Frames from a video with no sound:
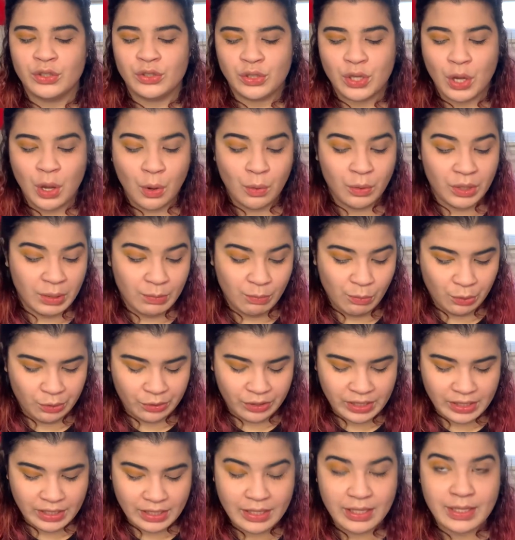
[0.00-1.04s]
Toni
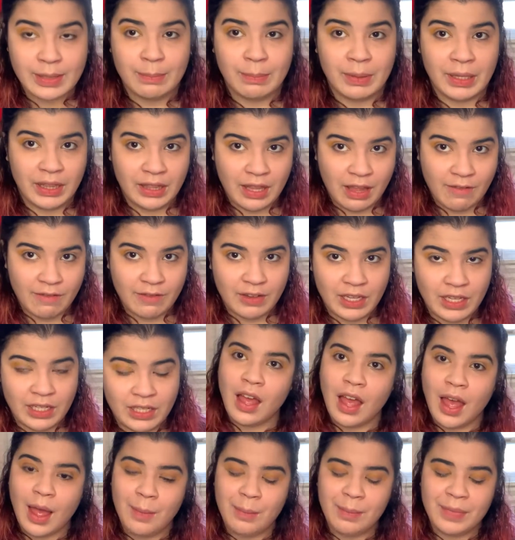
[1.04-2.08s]
Morrison's Beloved.
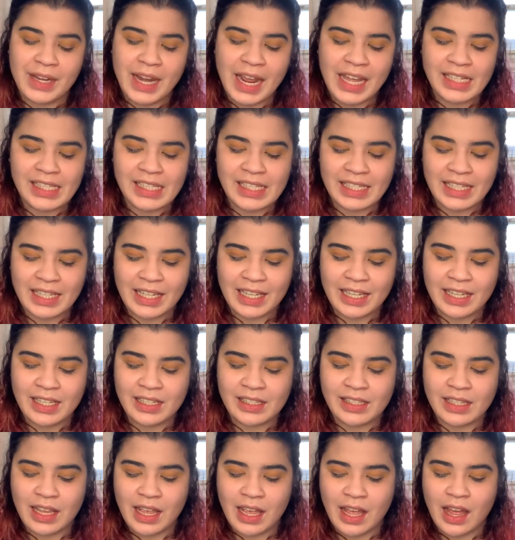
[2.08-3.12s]
Up next
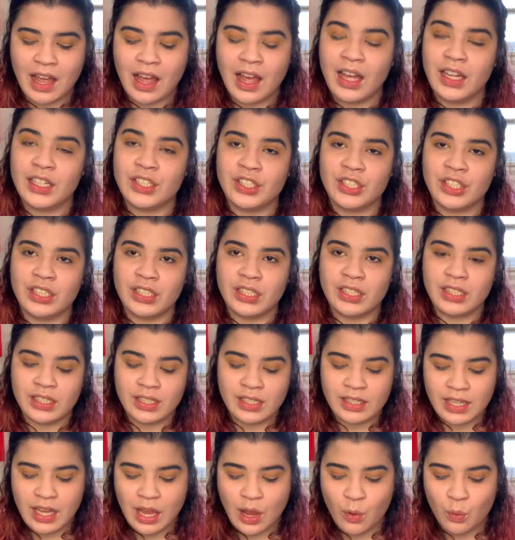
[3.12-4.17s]
is
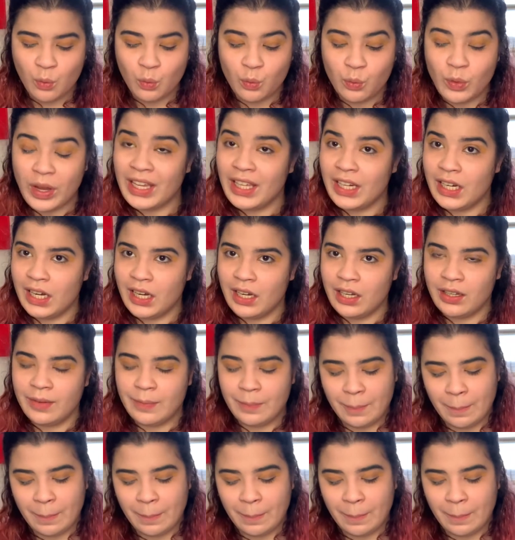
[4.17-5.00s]
Hajin's Waiting.